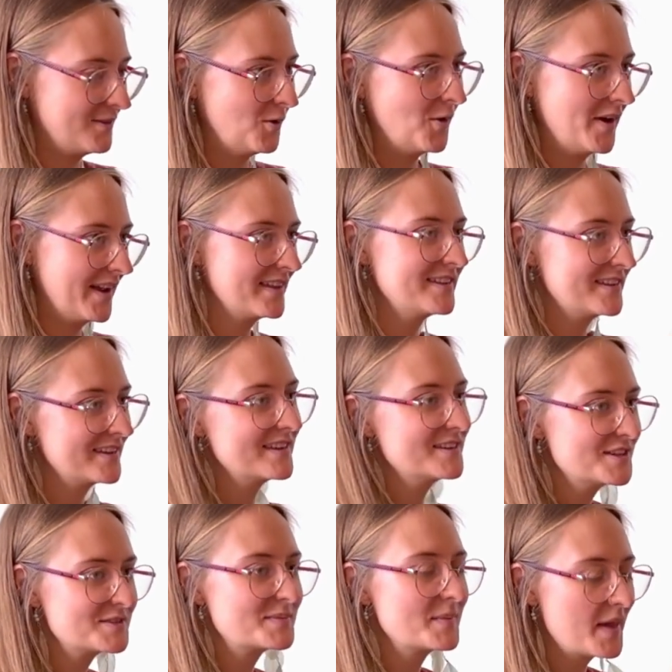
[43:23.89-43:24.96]
or
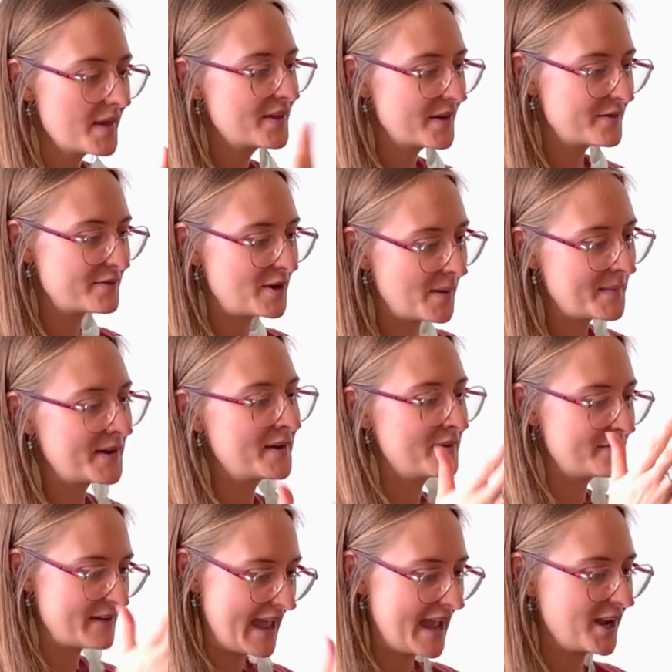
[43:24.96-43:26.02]
just the phenomenon
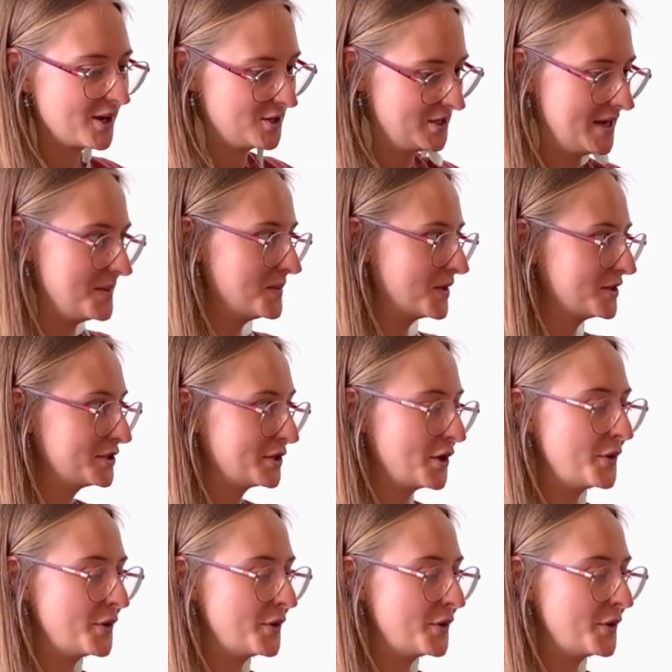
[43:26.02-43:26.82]
of echo chambers.